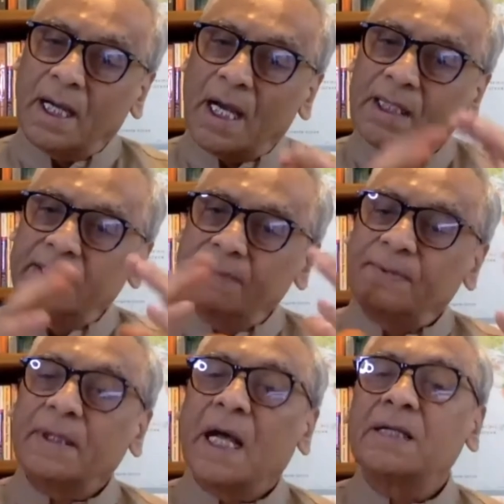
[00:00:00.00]
are
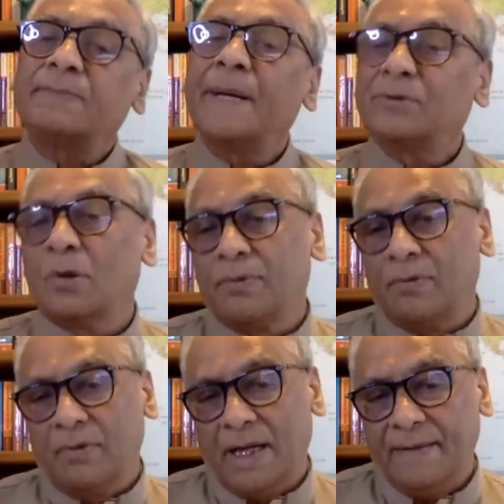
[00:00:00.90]
different aspects of
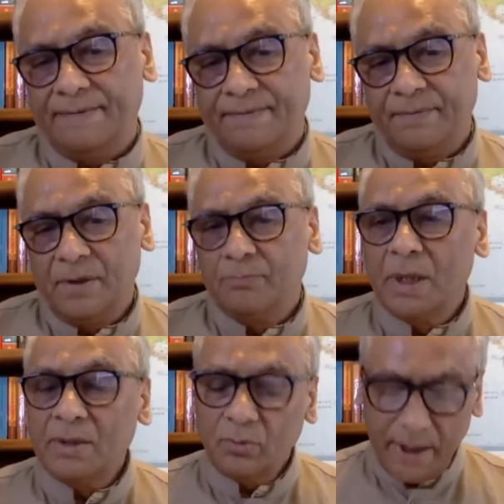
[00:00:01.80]
our life,
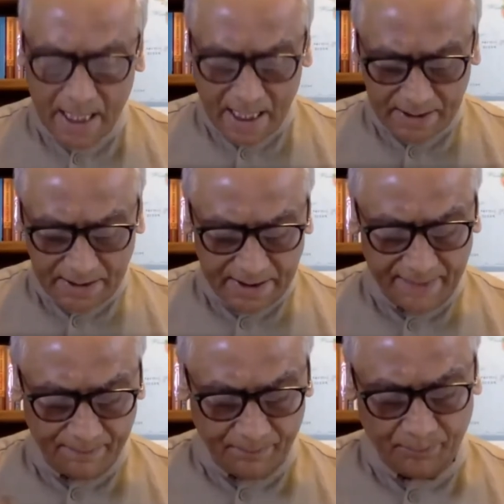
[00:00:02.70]
but we are the same.